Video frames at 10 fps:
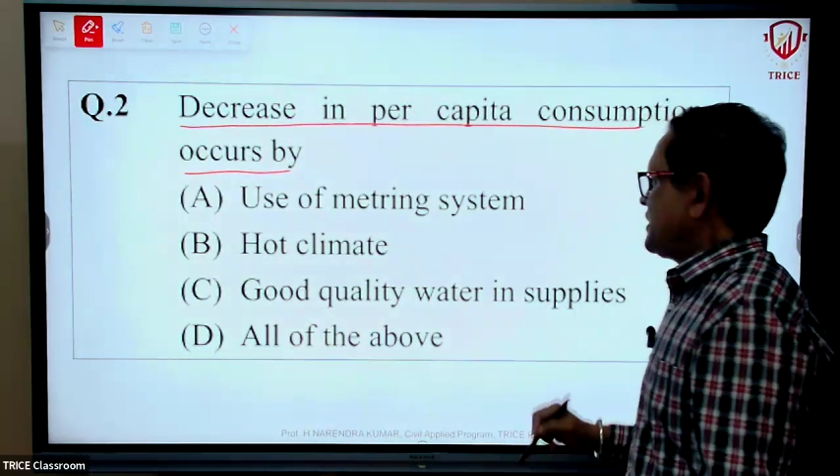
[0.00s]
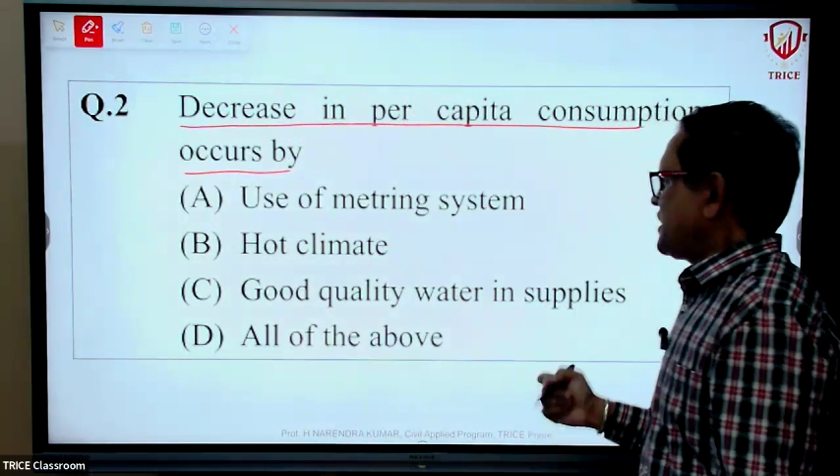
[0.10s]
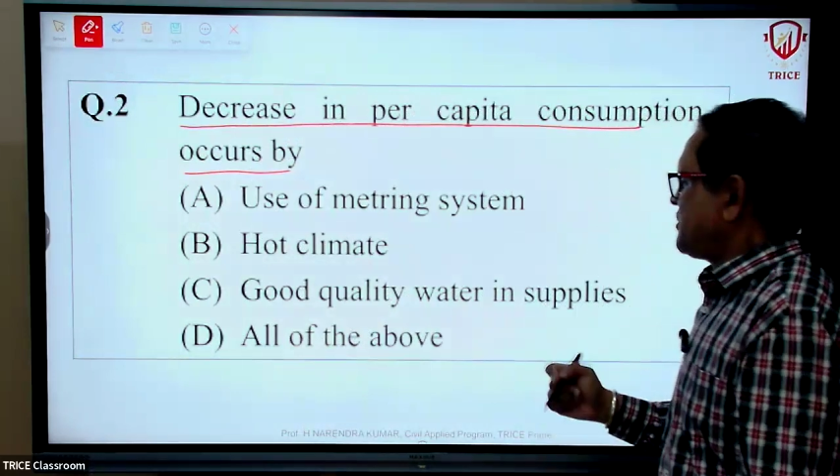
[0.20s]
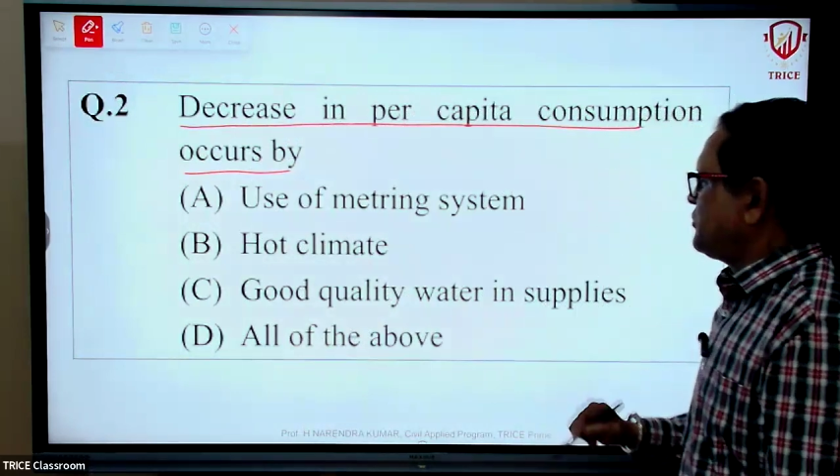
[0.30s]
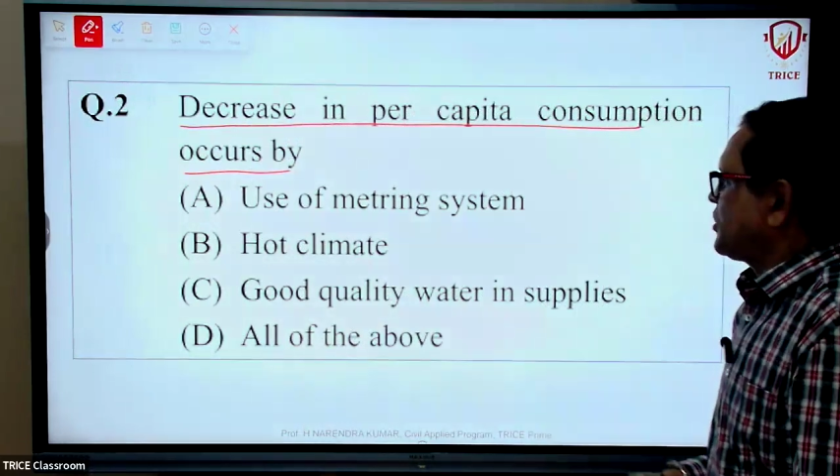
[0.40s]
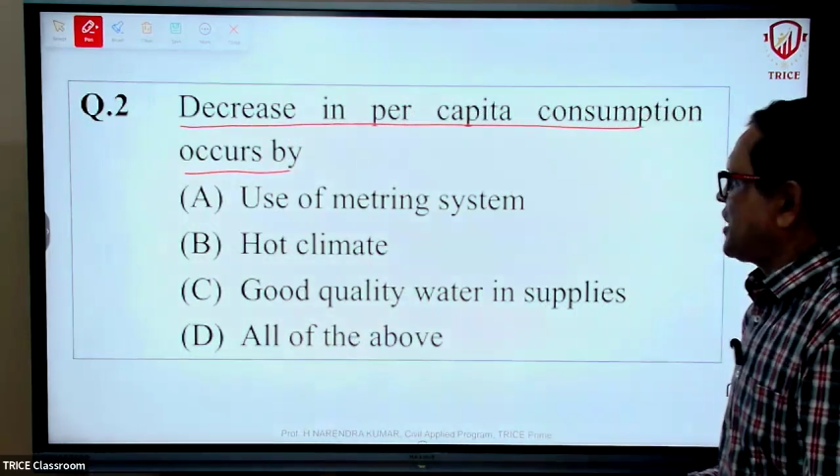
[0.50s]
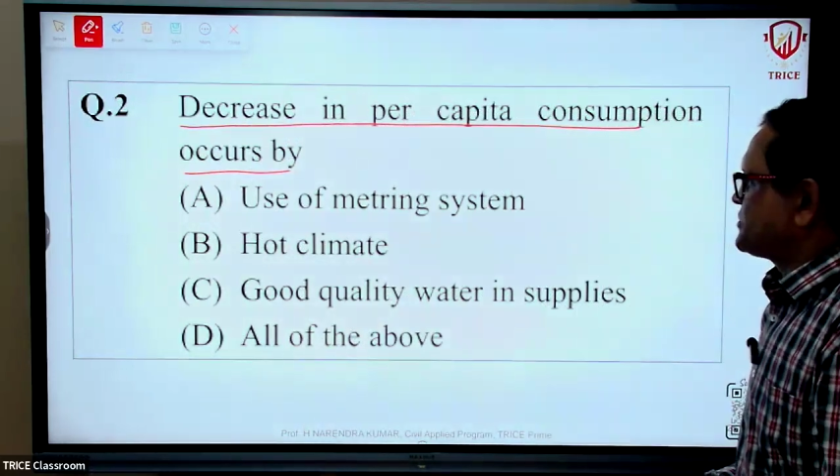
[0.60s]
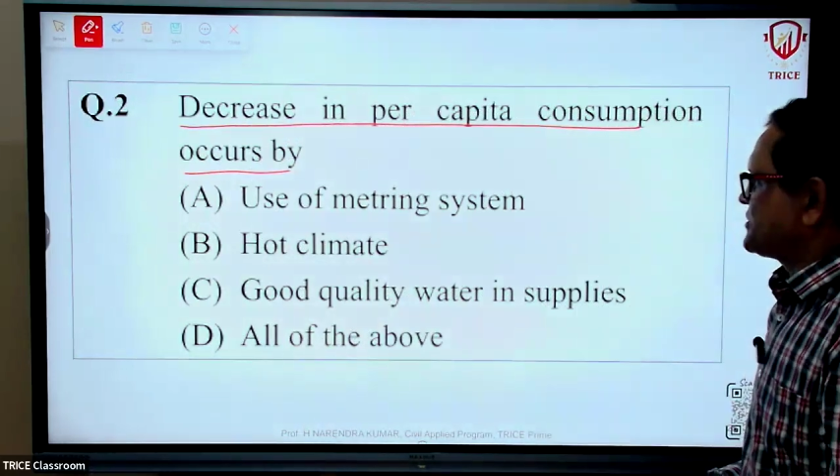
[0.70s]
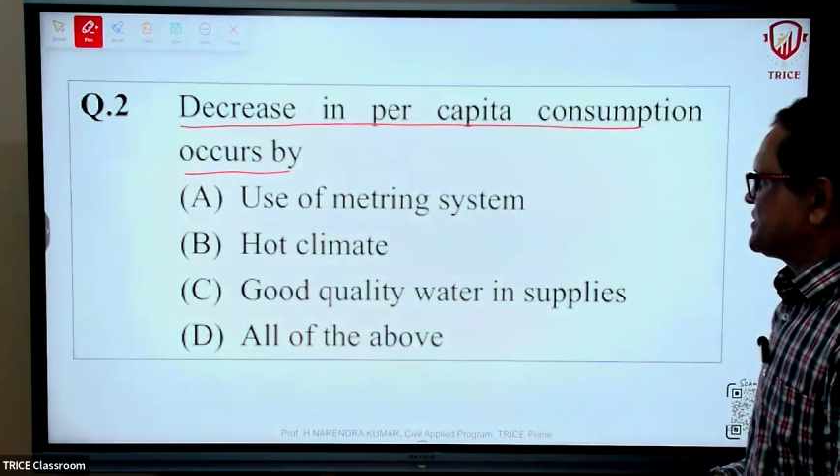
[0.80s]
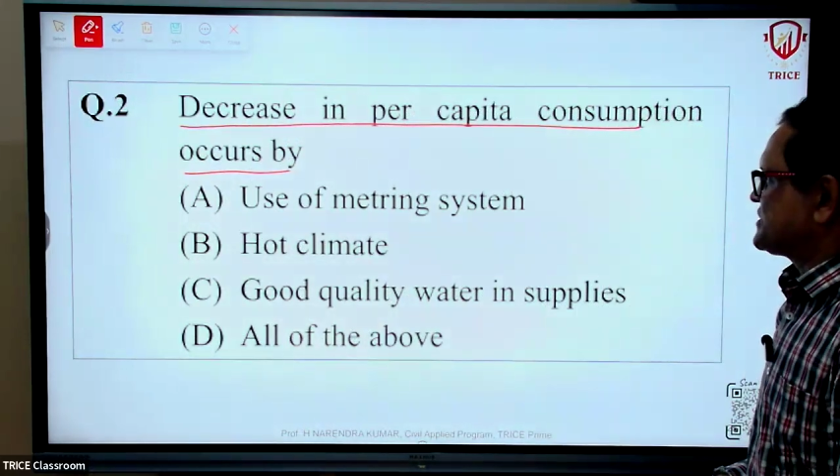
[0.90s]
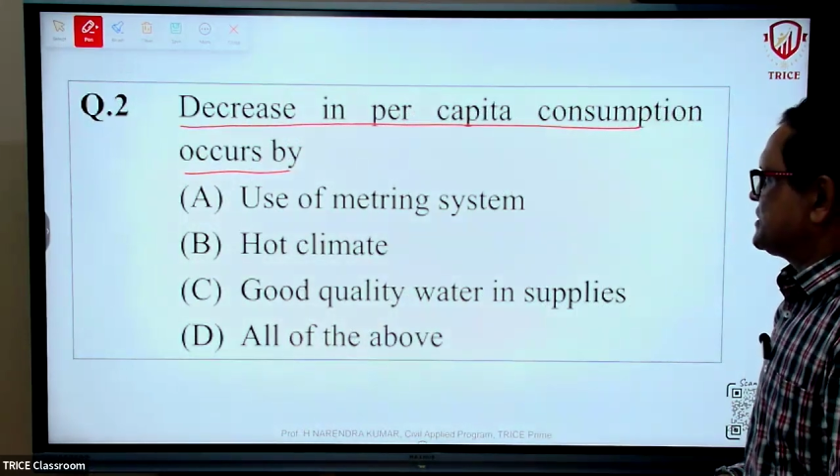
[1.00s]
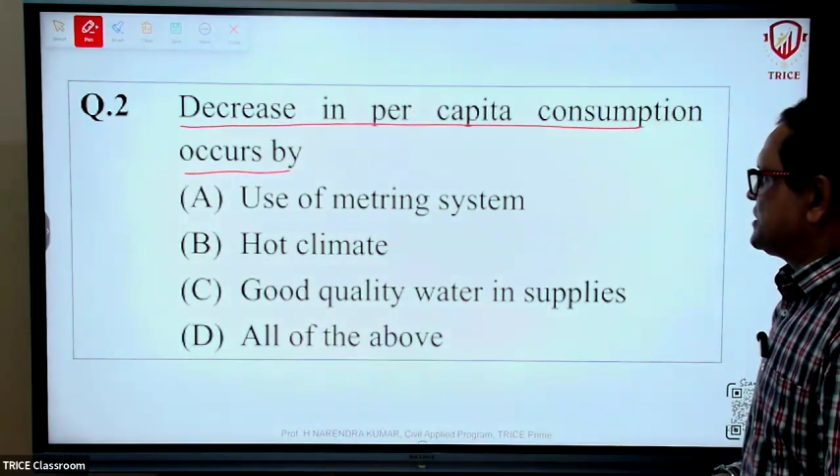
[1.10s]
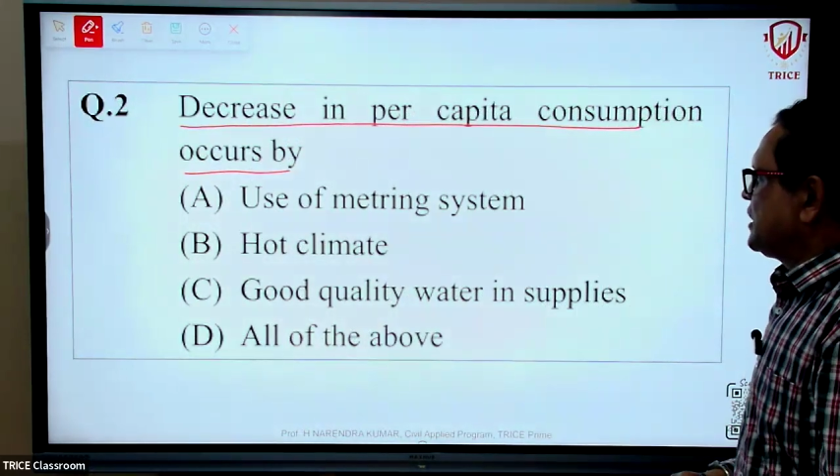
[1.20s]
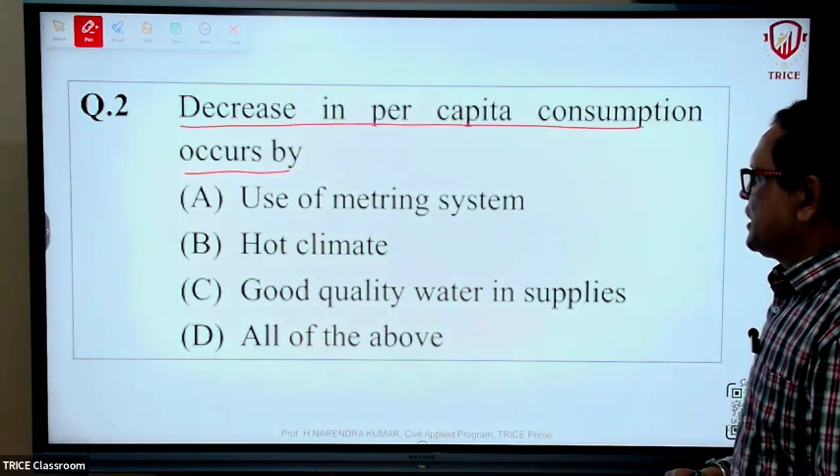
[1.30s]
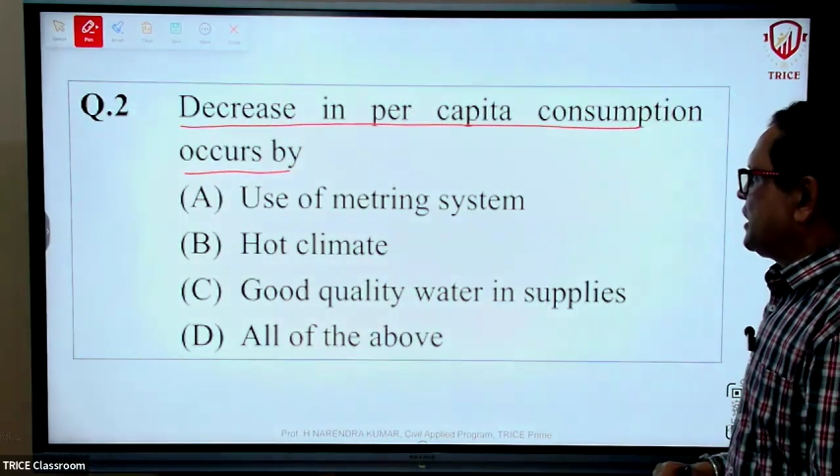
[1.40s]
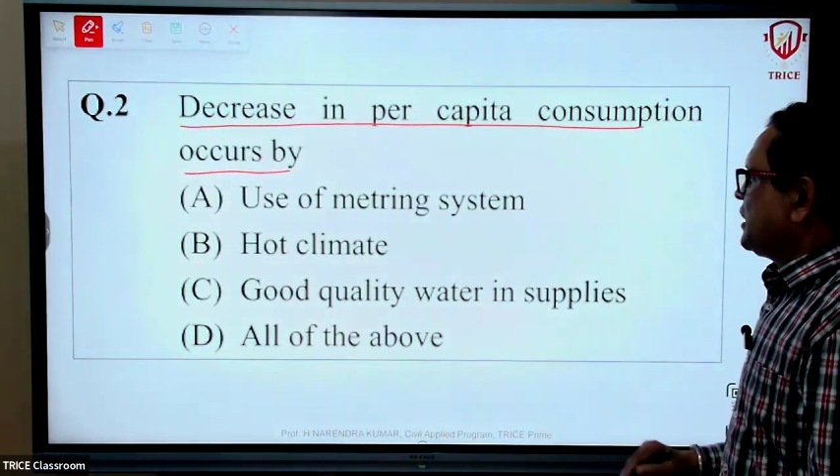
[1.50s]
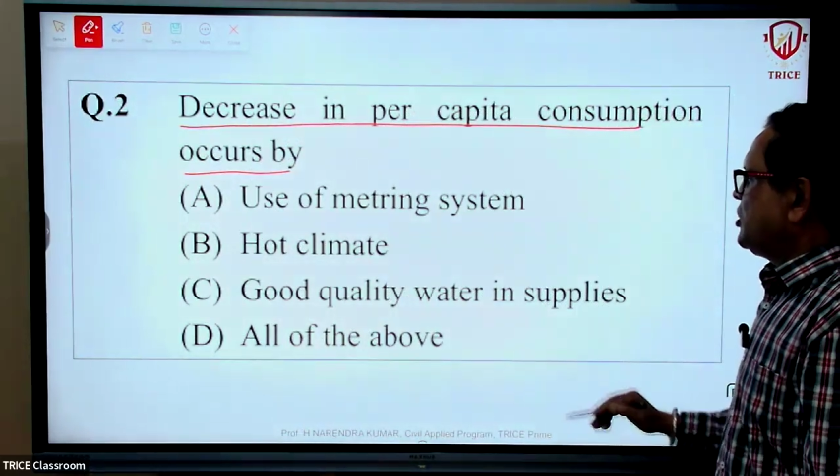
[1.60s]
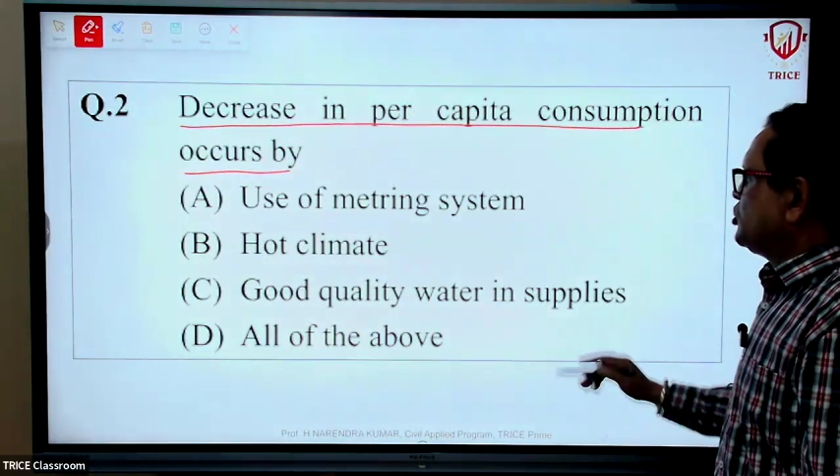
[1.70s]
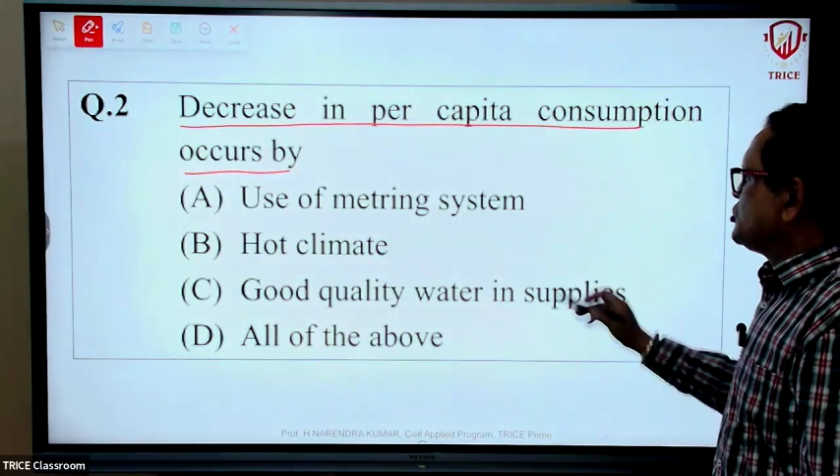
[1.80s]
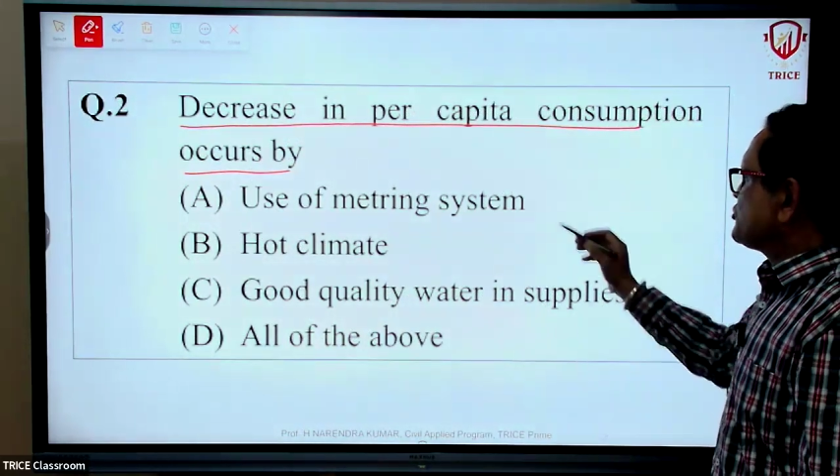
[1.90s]
there are four options:
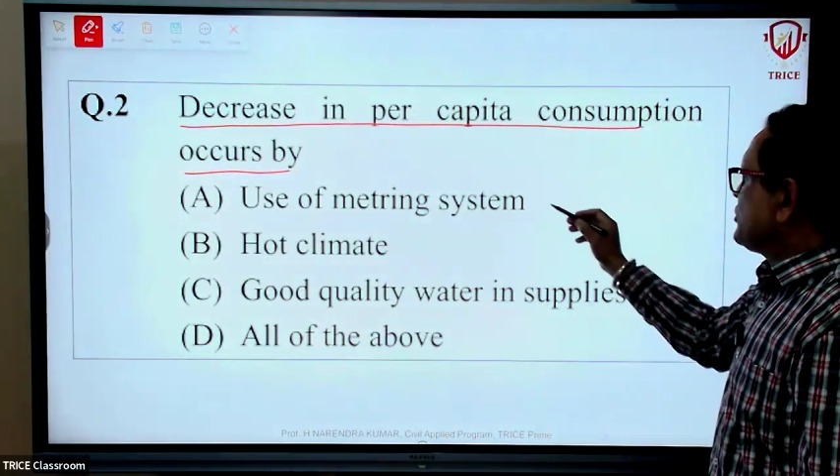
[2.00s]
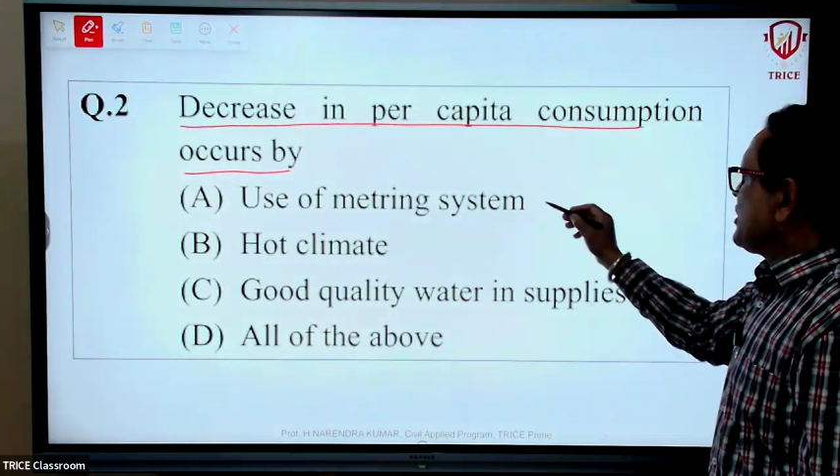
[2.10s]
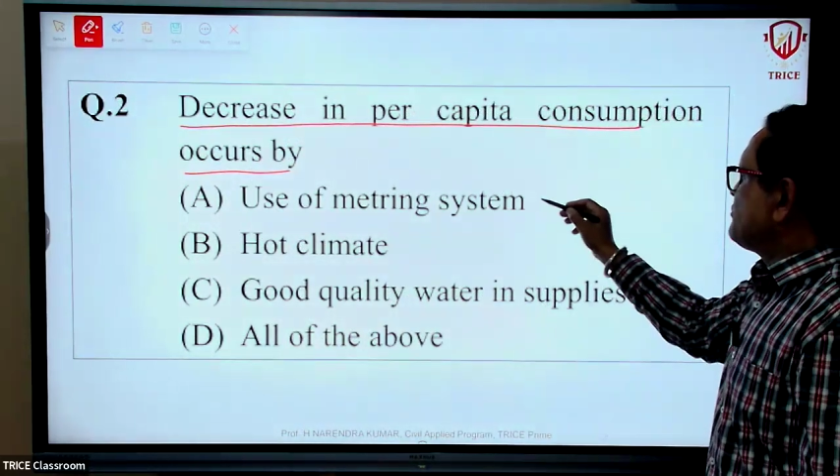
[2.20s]
useful